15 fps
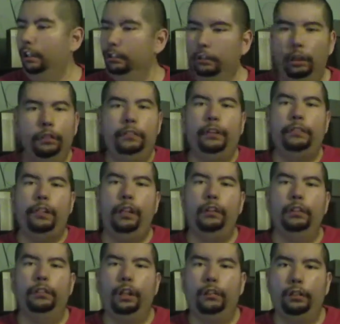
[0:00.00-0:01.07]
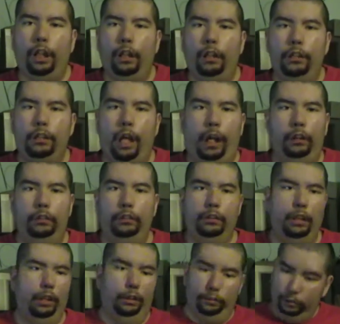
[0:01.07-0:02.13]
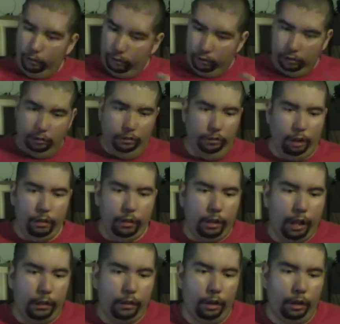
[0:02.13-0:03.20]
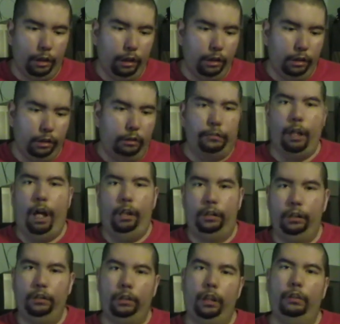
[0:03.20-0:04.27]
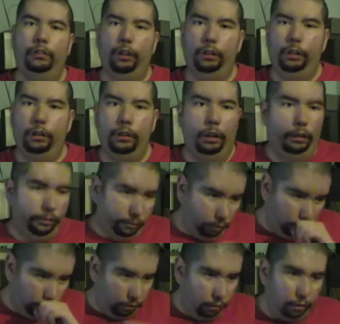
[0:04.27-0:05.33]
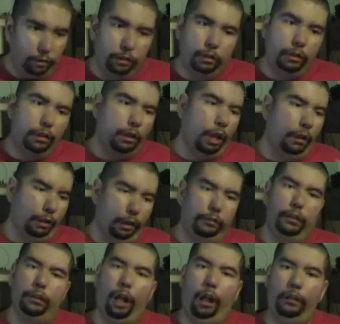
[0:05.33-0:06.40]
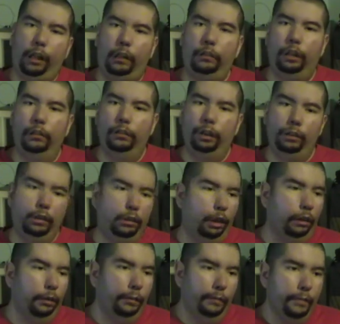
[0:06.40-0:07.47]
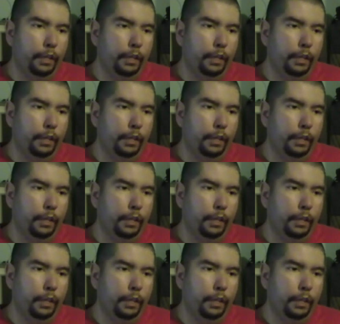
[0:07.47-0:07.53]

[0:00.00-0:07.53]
One of the better remakes out there. One that I think surpasses the original, even though I like the original.